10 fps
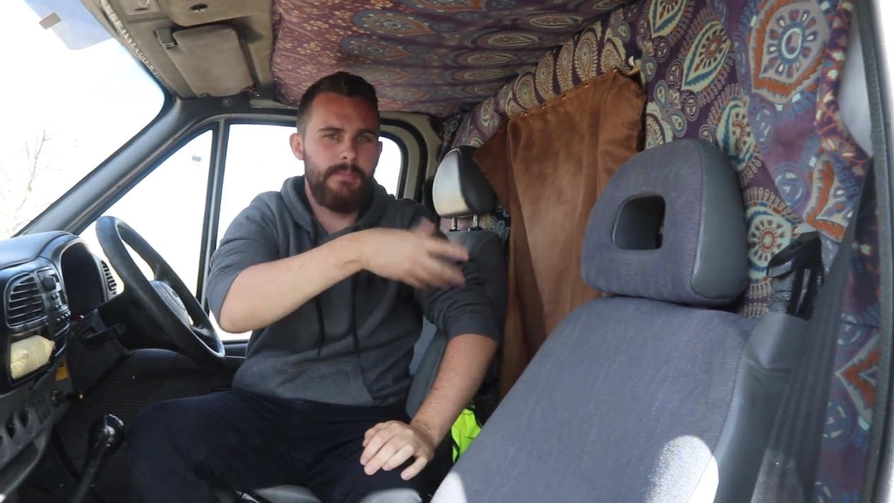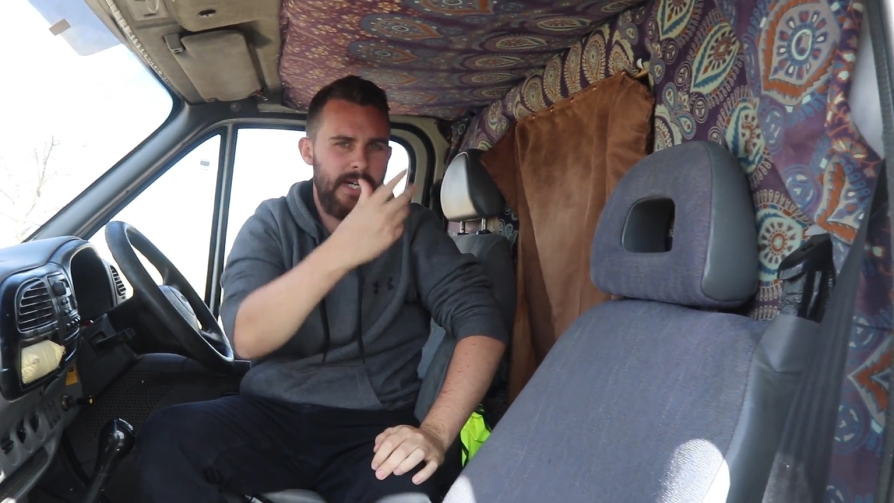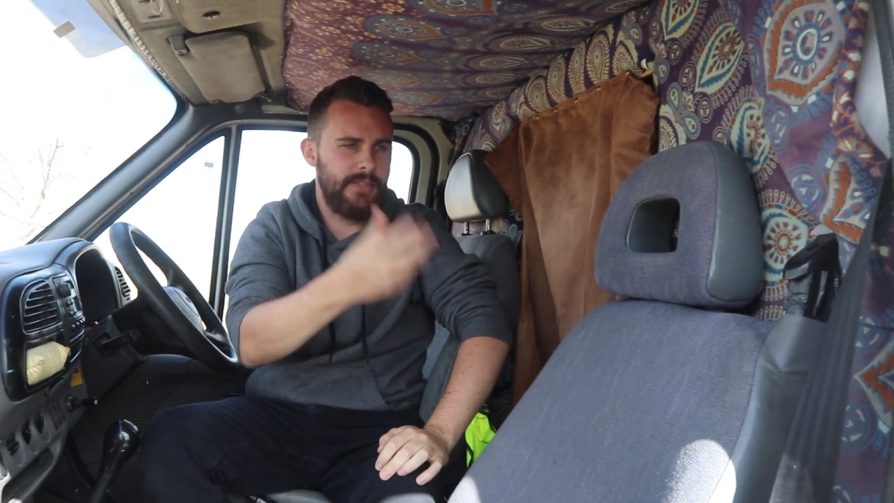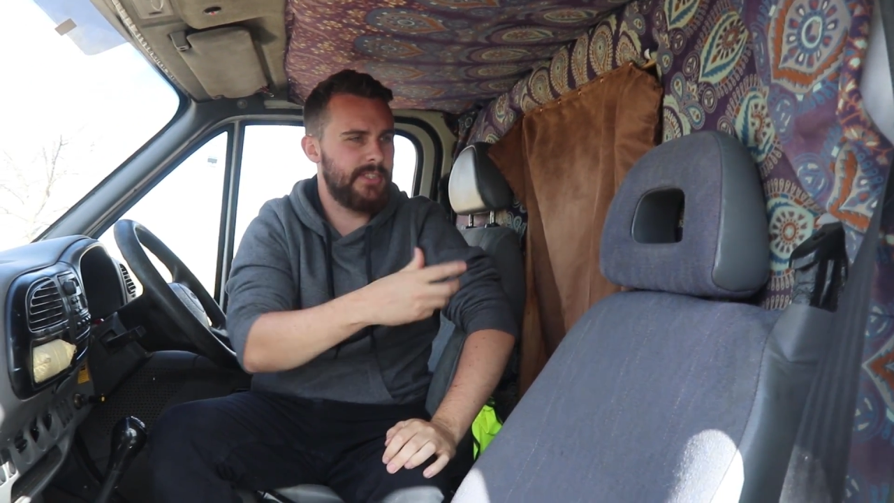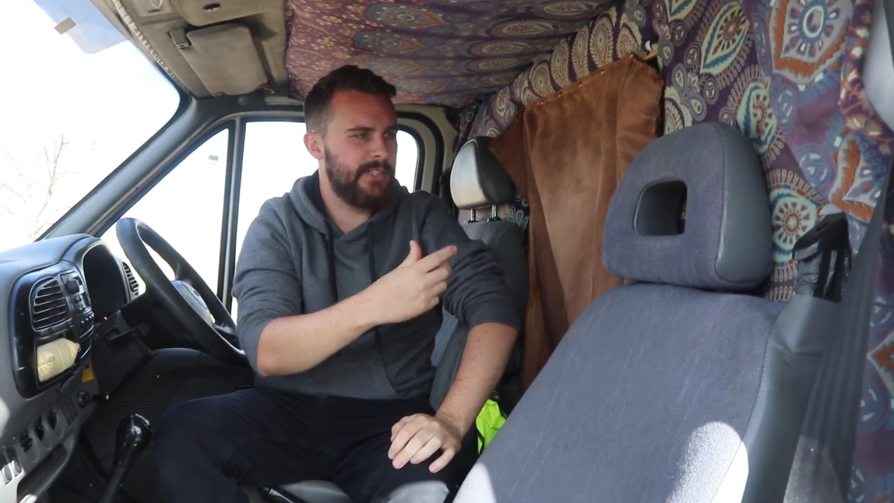
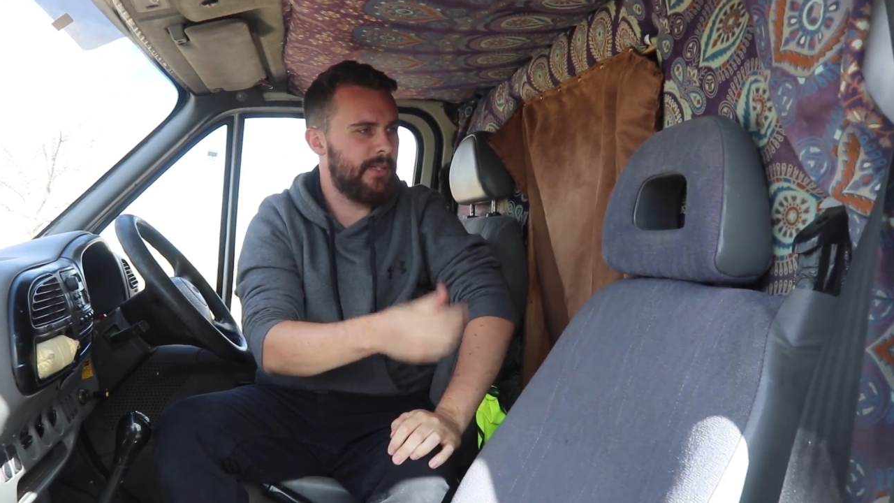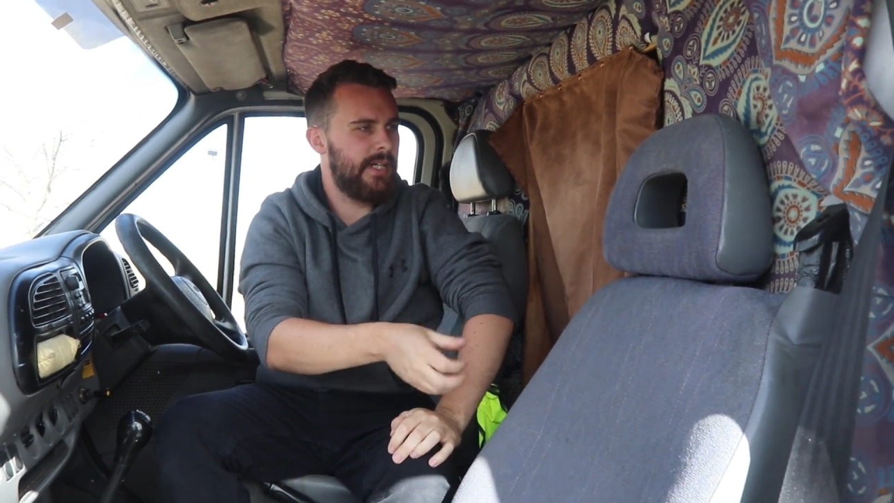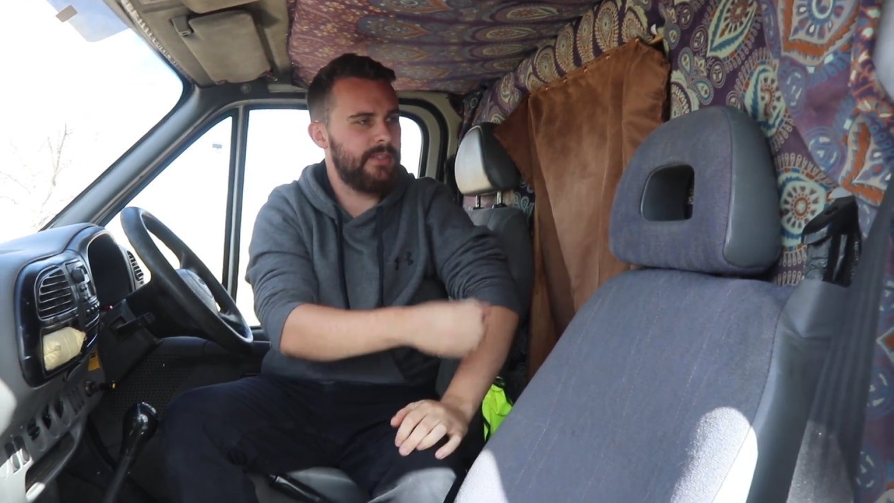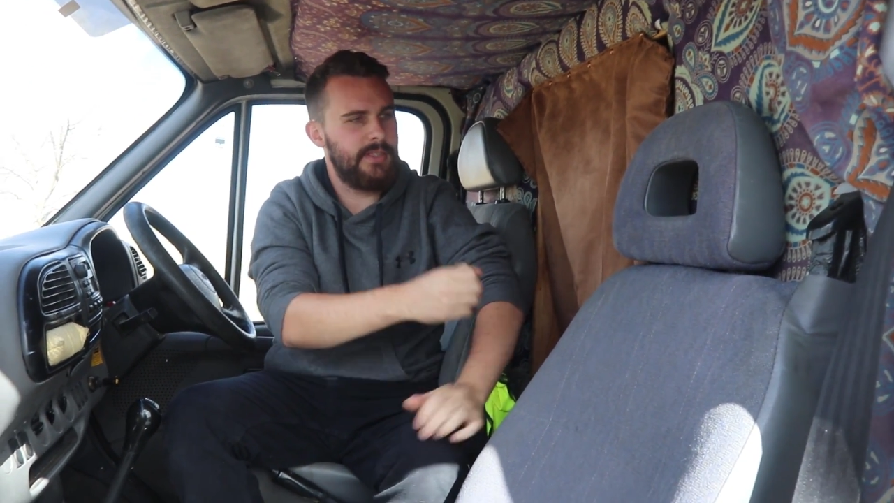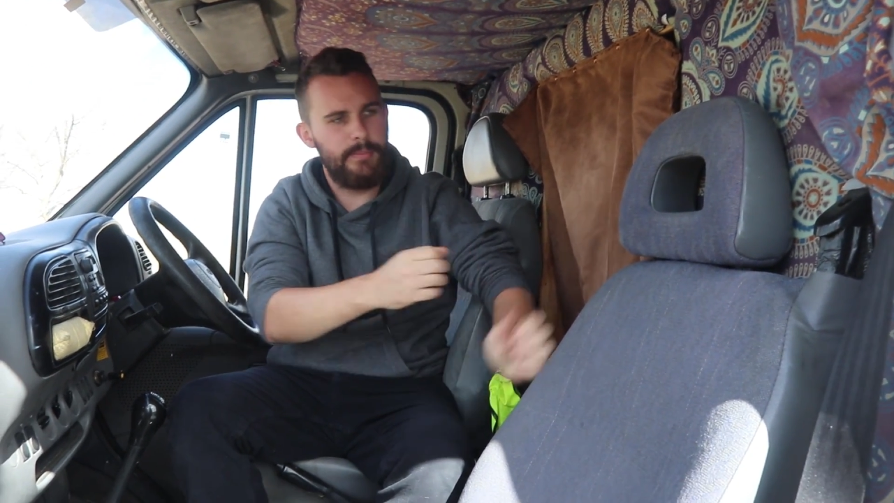bouncing
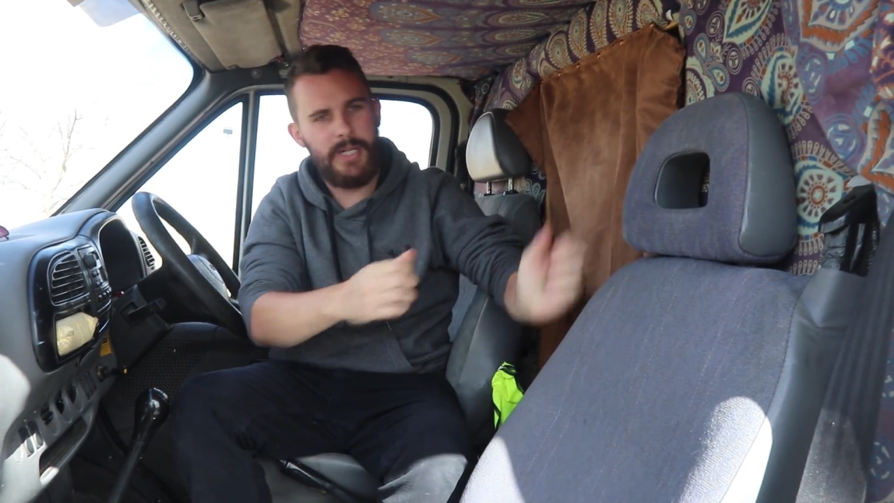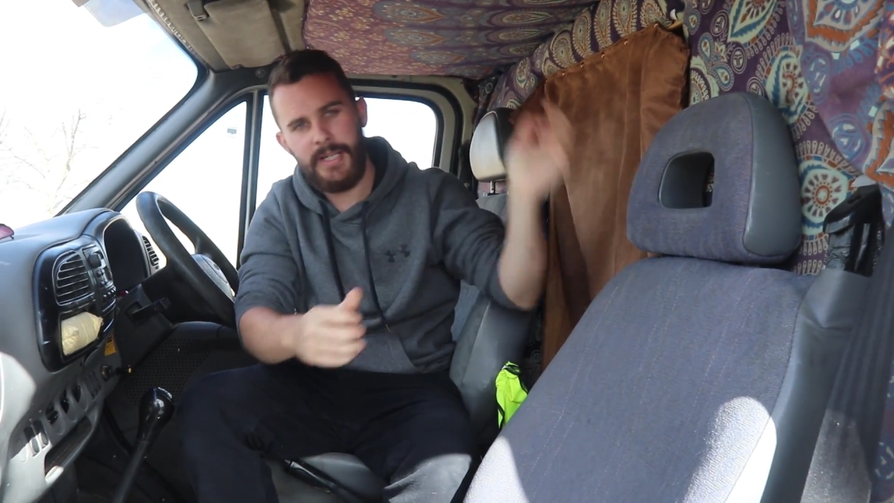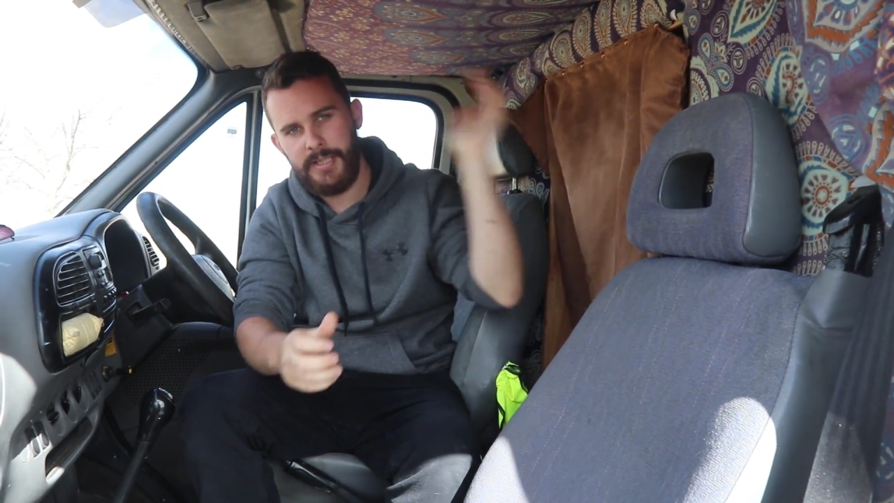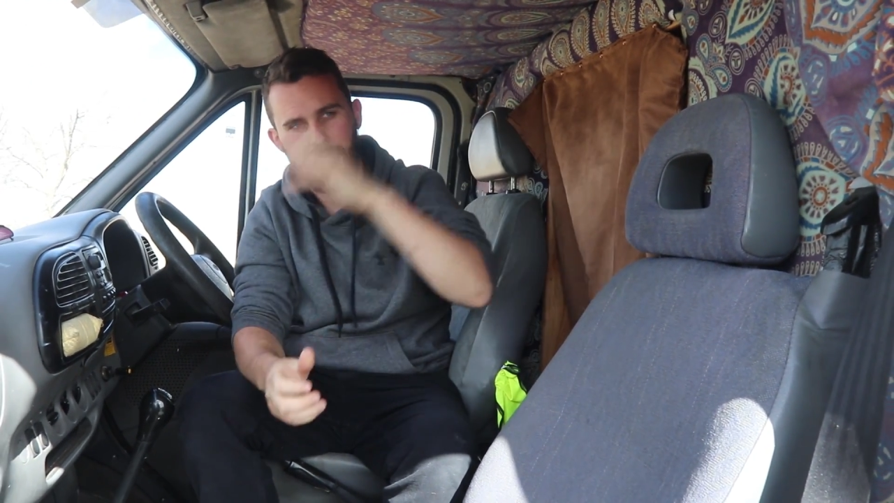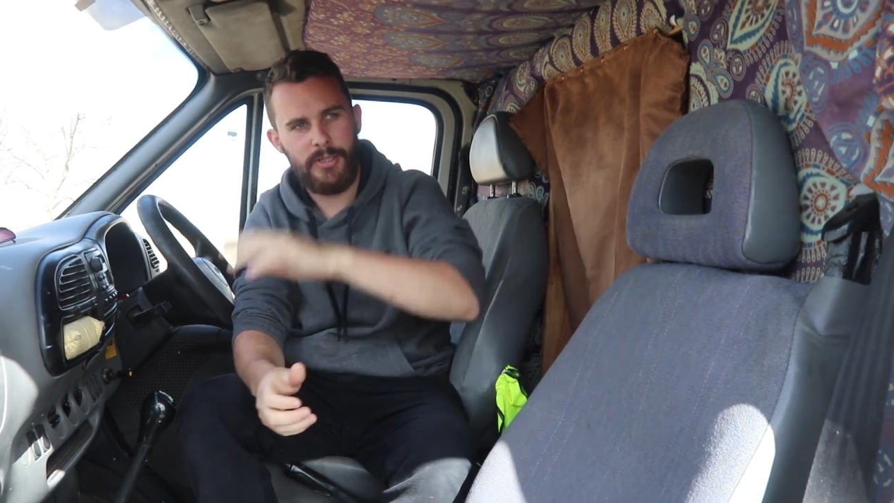around in the back
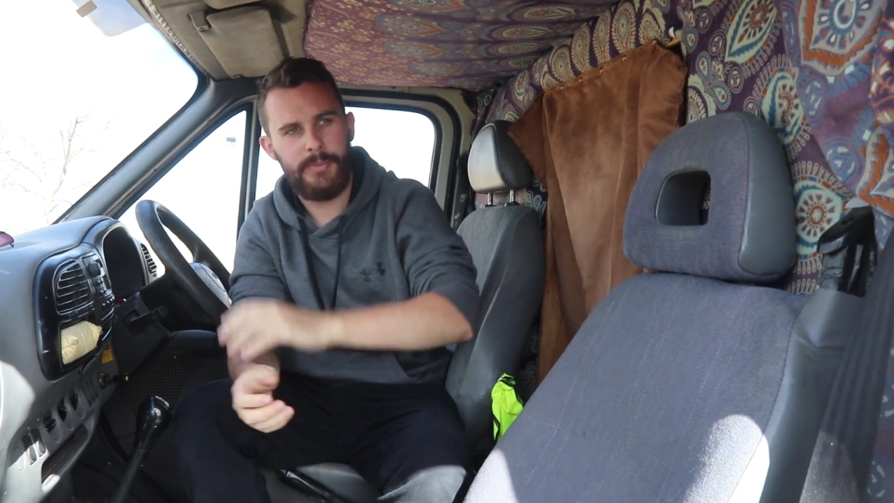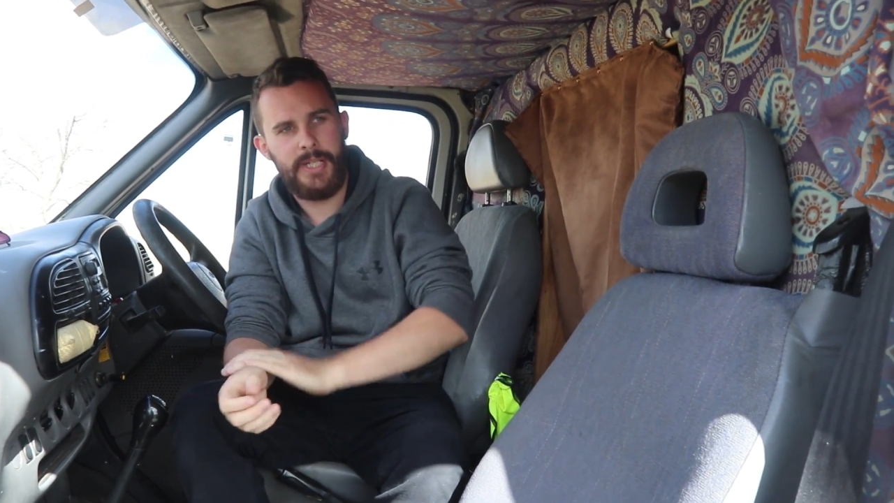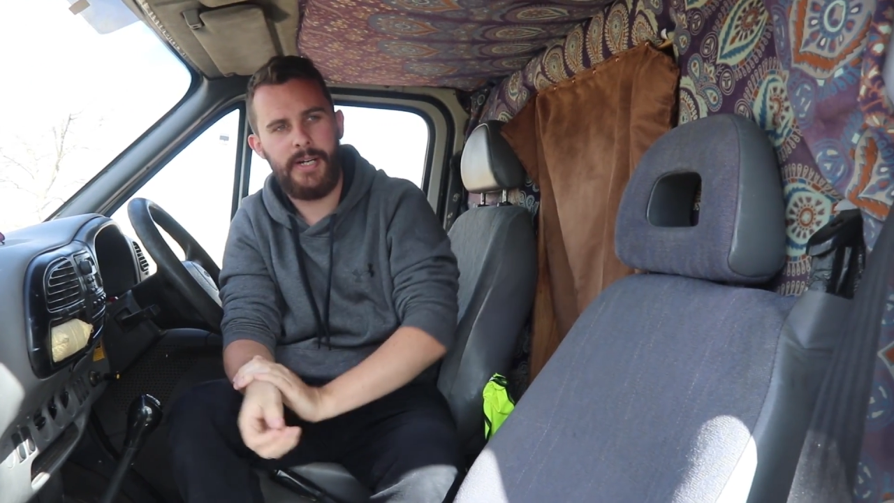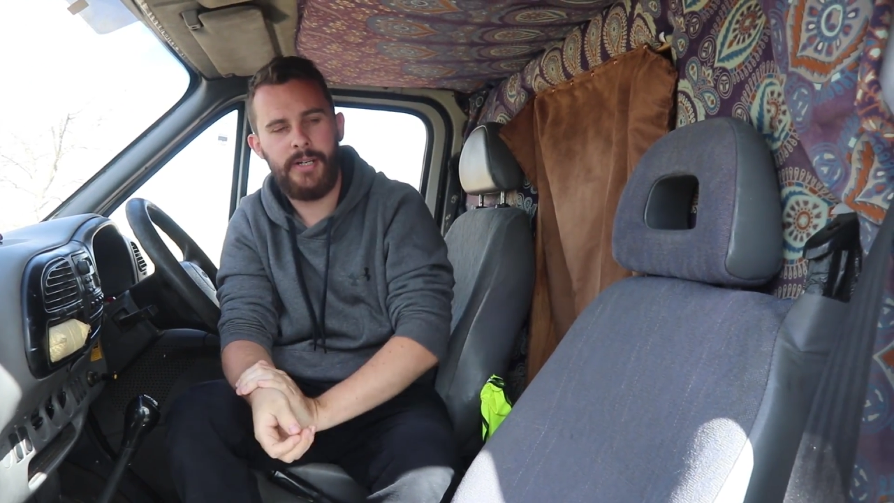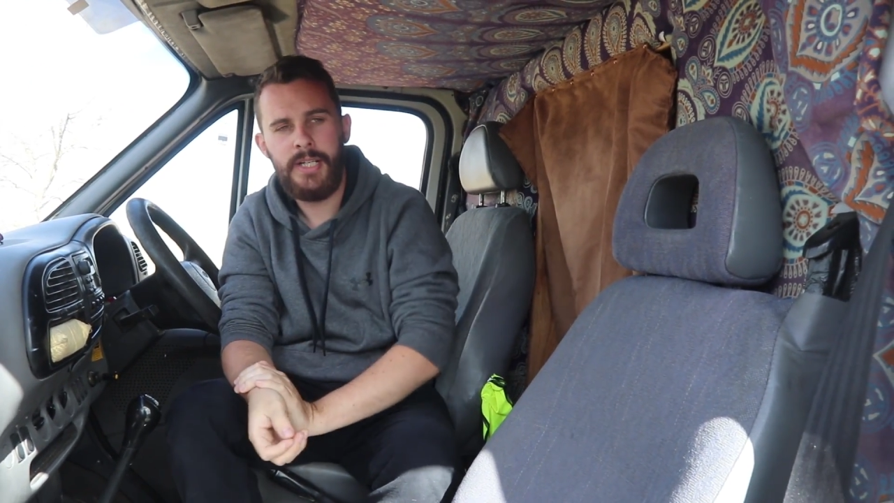and coming
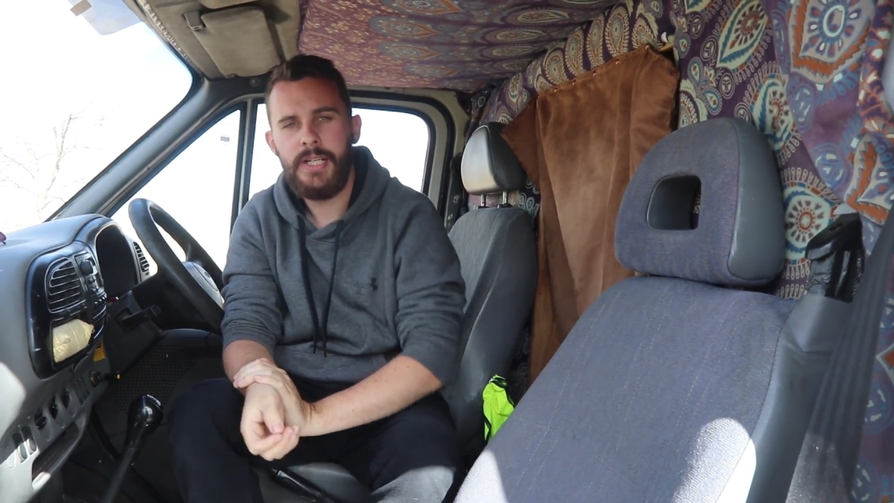out.